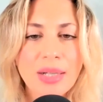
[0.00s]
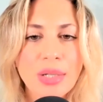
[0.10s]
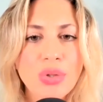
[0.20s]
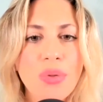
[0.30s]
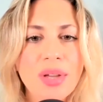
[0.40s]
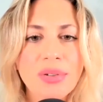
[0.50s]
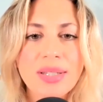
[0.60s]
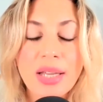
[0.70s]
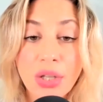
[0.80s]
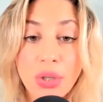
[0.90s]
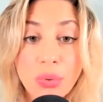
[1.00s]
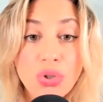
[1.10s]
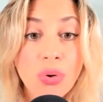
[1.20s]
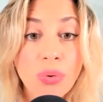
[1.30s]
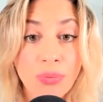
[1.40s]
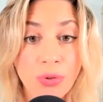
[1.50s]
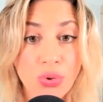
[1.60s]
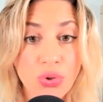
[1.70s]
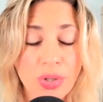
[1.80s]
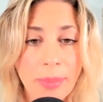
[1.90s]
So there is a huge
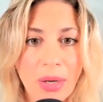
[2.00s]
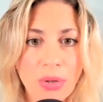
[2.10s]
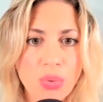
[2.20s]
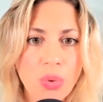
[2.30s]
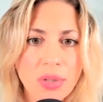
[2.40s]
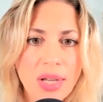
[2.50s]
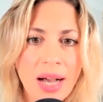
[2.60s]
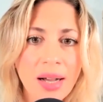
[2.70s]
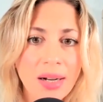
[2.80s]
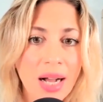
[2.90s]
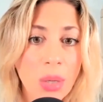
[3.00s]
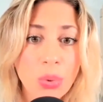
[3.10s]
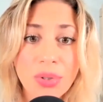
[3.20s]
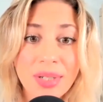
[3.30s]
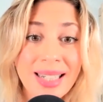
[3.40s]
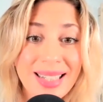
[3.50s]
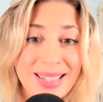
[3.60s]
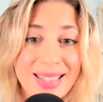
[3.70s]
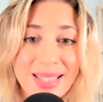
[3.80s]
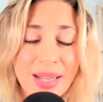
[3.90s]
confusion about what are our
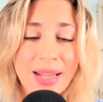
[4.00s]
needs.